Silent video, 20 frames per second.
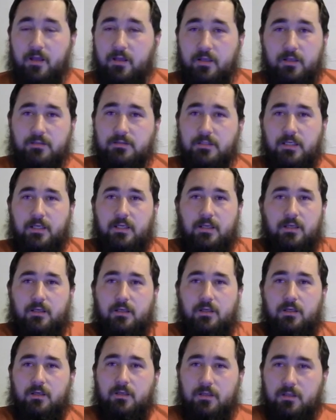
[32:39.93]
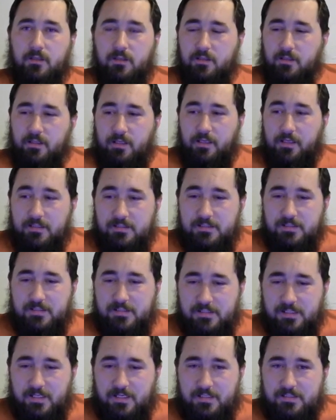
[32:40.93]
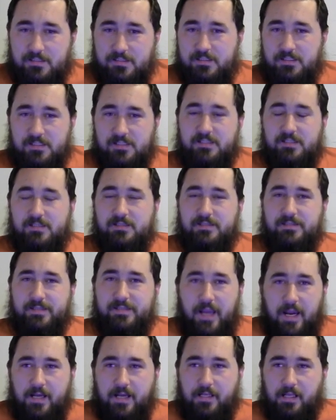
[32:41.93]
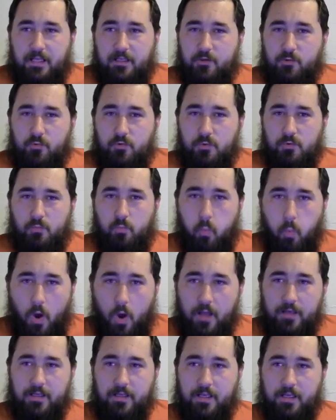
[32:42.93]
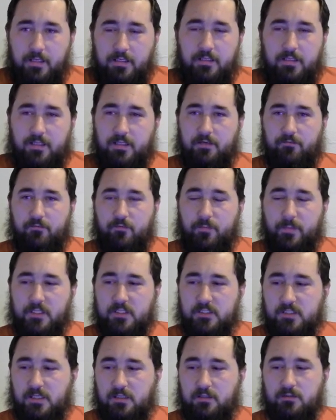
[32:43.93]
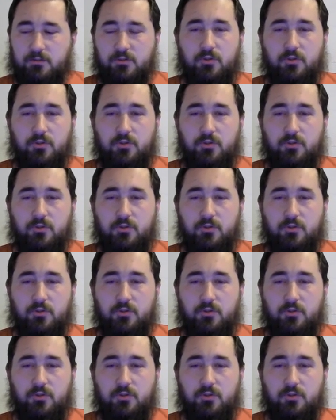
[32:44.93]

it's like it's it's just insane that you would want any of that information out.